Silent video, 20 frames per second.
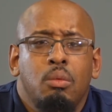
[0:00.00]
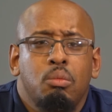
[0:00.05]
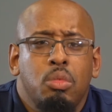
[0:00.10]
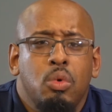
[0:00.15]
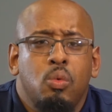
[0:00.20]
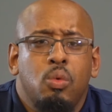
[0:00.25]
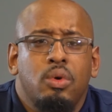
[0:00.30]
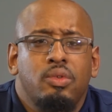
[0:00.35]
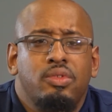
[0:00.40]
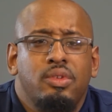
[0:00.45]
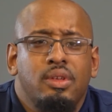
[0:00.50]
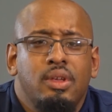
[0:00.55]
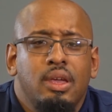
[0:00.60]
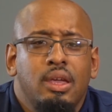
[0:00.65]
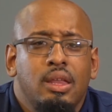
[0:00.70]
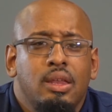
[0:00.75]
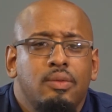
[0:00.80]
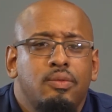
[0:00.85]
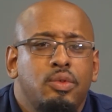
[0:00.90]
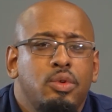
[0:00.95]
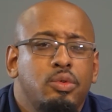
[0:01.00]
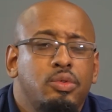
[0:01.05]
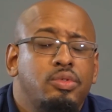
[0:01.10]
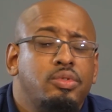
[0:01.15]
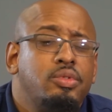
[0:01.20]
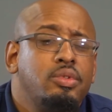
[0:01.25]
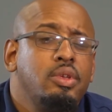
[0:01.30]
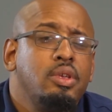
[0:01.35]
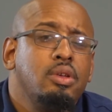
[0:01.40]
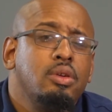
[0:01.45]
But once again, if you
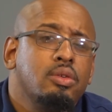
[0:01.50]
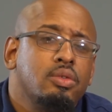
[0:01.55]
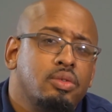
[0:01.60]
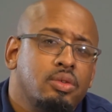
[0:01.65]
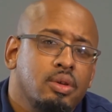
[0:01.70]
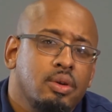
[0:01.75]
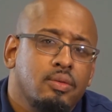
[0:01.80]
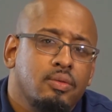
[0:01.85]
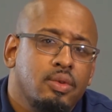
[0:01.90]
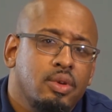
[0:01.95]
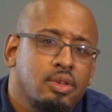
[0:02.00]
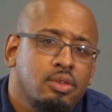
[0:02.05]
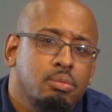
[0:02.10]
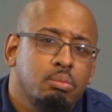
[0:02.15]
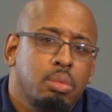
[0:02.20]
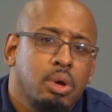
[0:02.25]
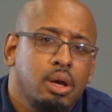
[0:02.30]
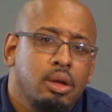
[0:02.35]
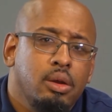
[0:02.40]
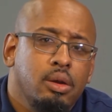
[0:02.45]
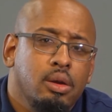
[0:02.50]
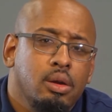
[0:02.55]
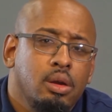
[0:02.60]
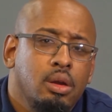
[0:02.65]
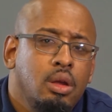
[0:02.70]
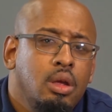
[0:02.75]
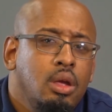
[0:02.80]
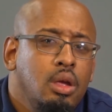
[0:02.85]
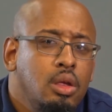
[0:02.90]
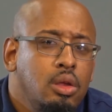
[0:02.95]
see yourself as better,
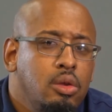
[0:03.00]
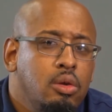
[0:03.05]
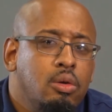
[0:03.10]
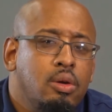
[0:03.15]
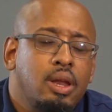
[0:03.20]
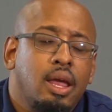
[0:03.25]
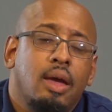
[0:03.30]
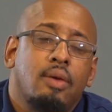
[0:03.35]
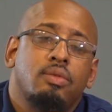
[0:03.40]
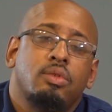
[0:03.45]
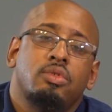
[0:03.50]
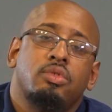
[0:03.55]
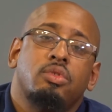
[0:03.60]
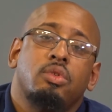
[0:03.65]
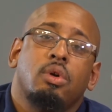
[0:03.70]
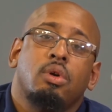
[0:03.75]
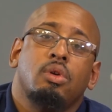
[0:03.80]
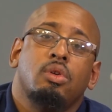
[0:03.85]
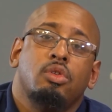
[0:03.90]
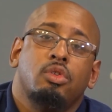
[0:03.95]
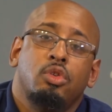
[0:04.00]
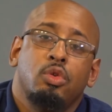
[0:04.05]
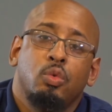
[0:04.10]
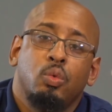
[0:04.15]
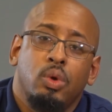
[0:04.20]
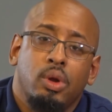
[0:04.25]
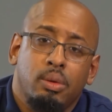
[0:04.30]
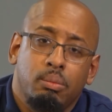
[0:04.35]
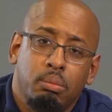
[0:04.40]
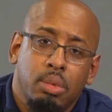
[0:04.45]
you're going to have to start
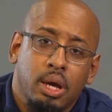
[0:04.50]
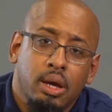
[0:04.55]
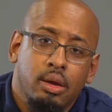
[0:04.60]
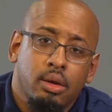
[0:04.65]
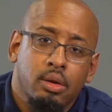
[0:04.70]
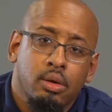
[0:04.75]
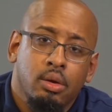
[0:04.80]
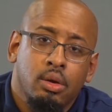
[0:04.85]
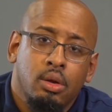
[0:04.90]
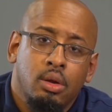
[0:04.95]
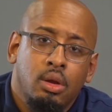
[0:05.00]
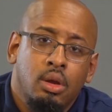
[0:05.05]
doing better.